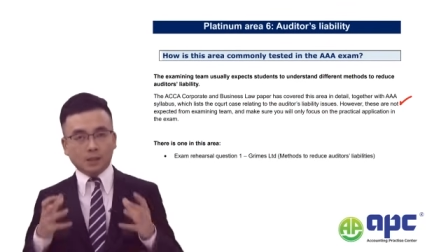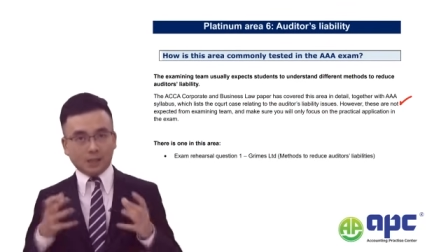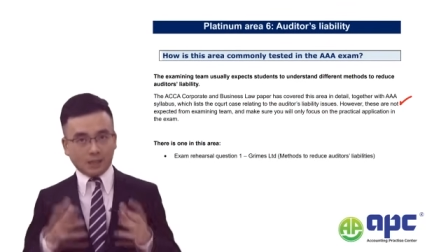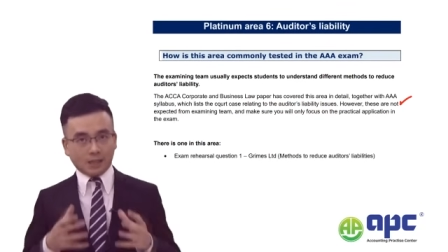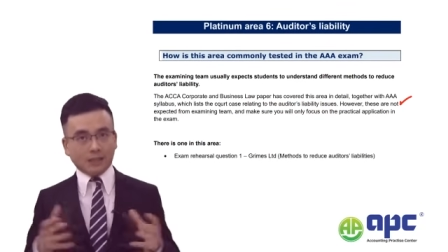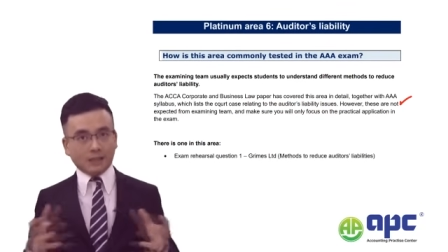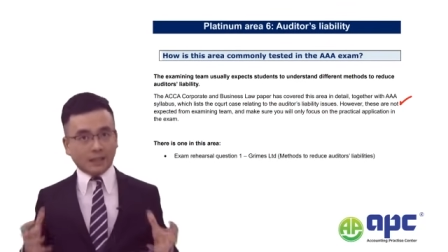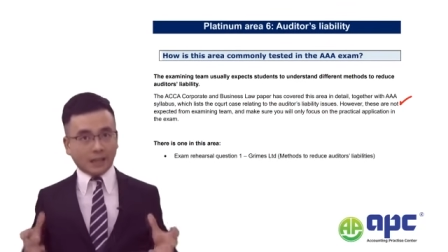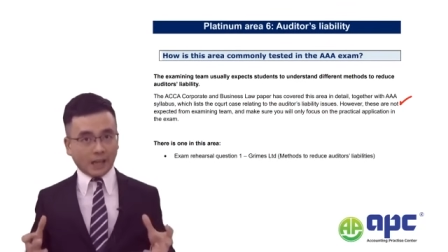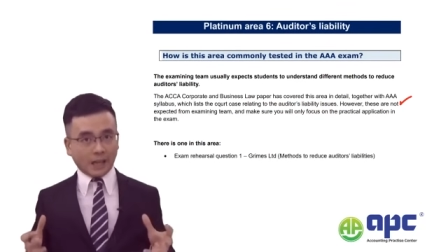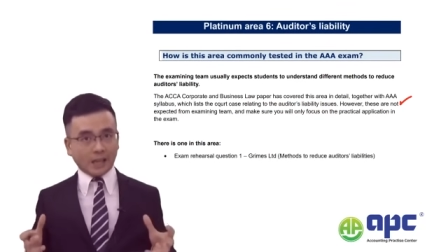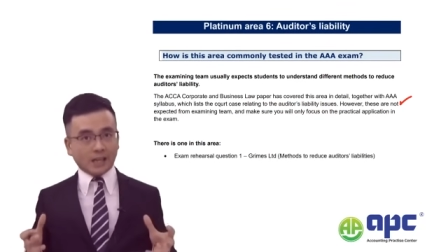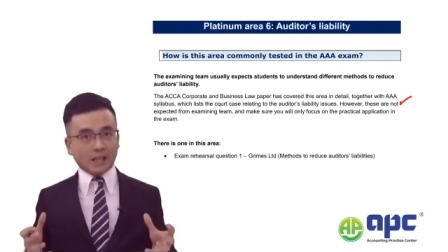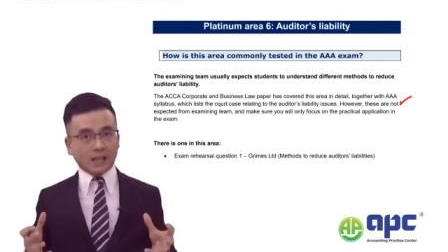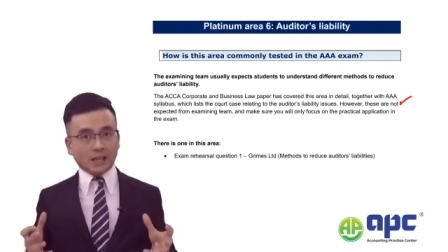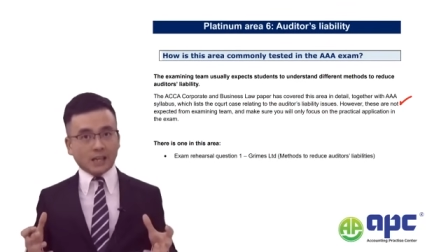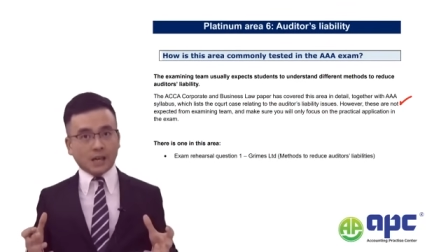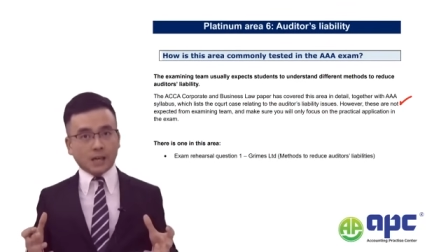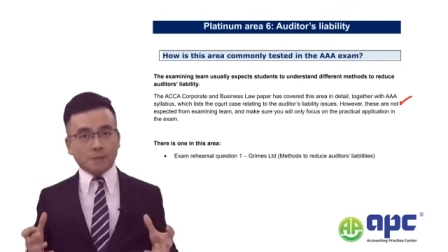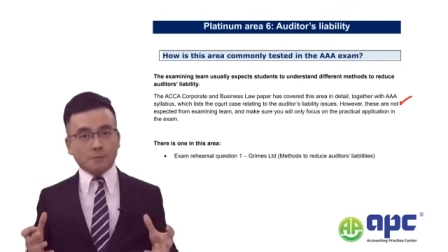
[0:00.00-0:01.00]
in the
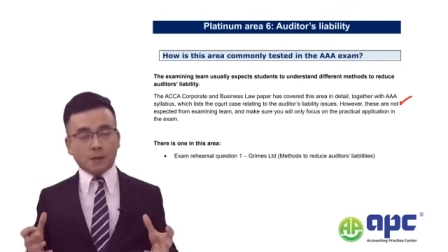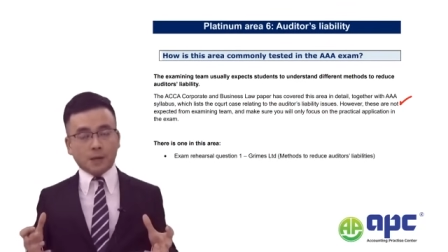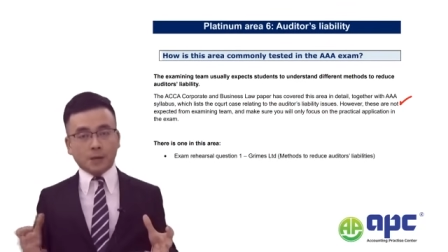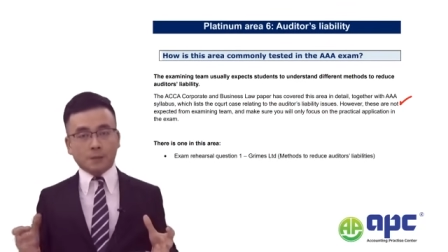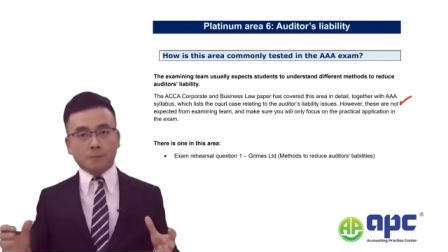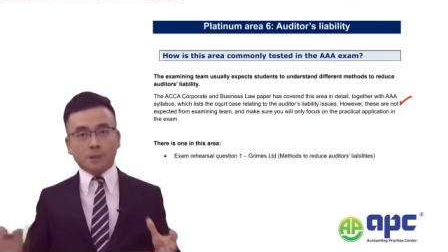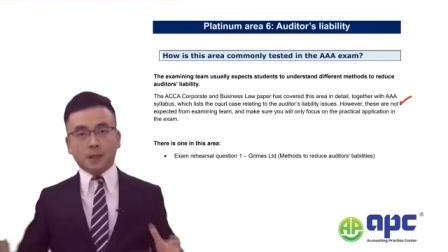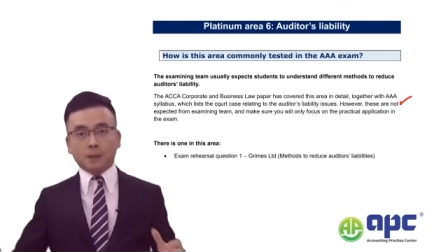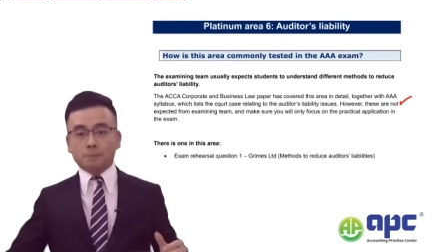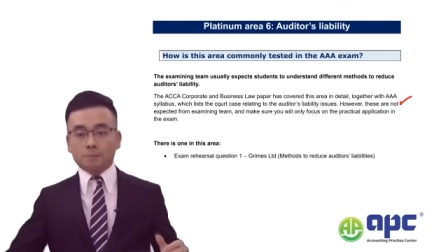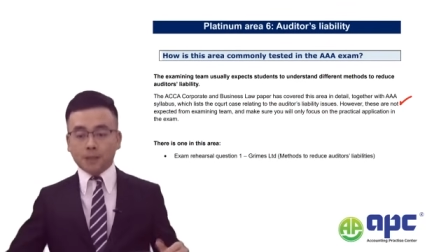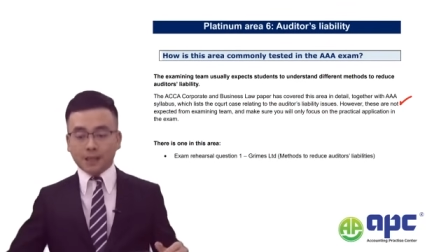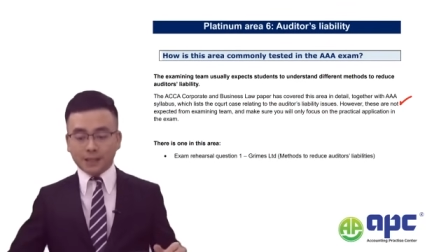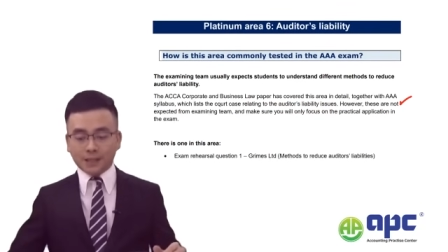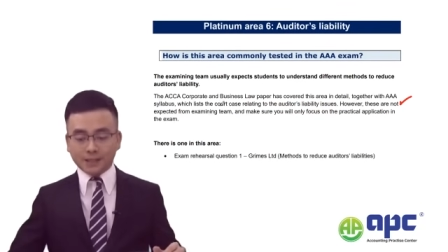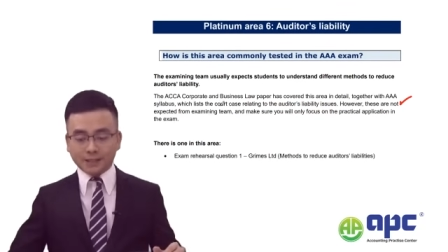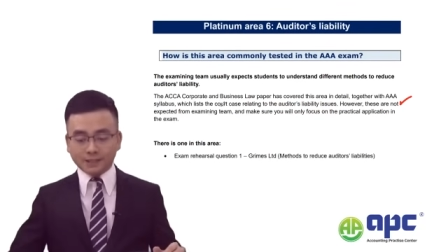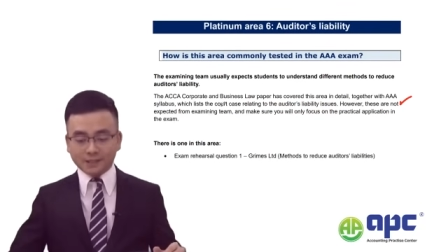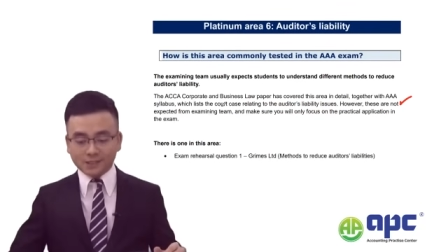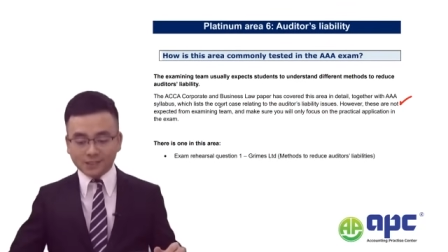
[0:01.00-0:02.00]
AAA paper, but
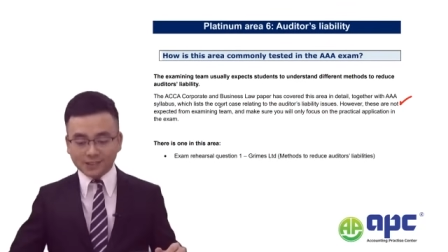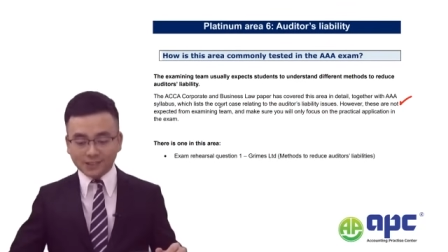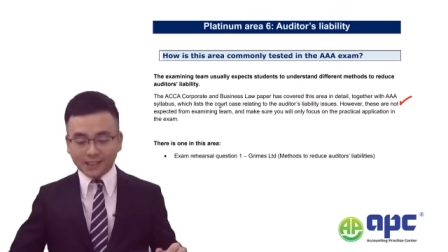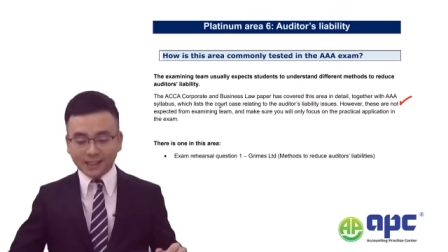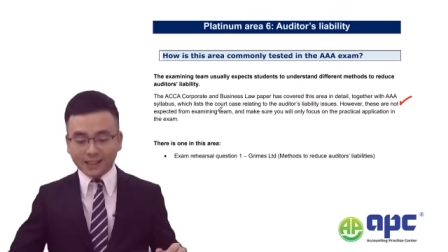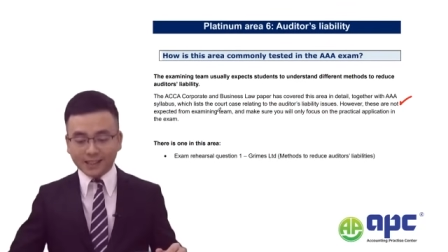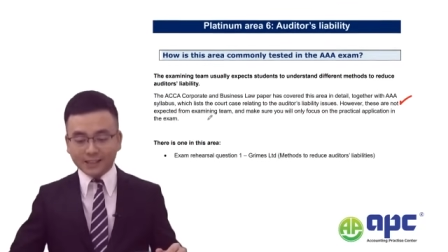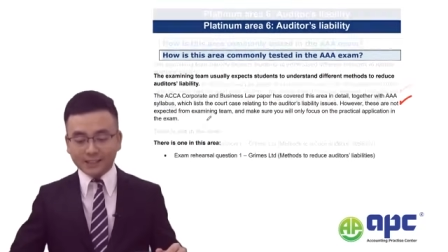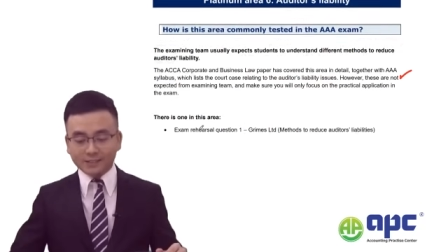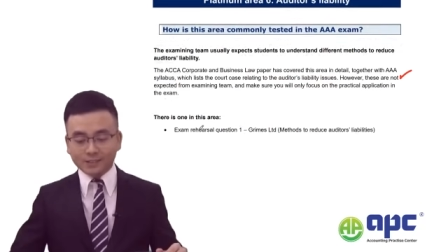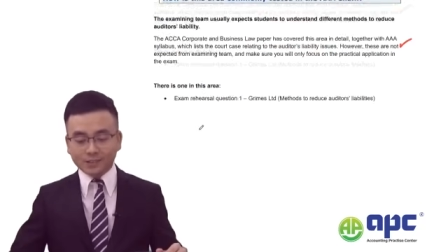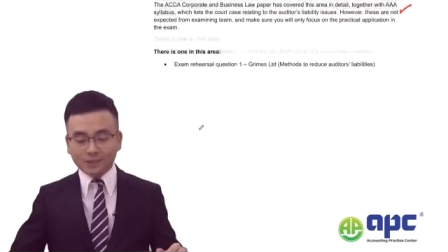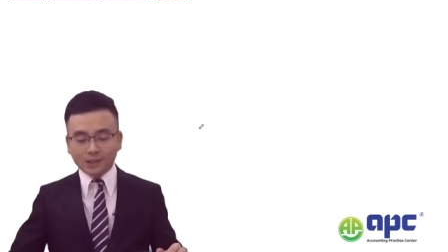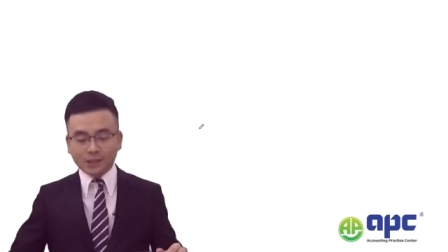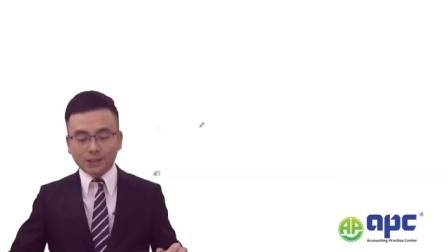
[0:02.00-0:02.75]
instead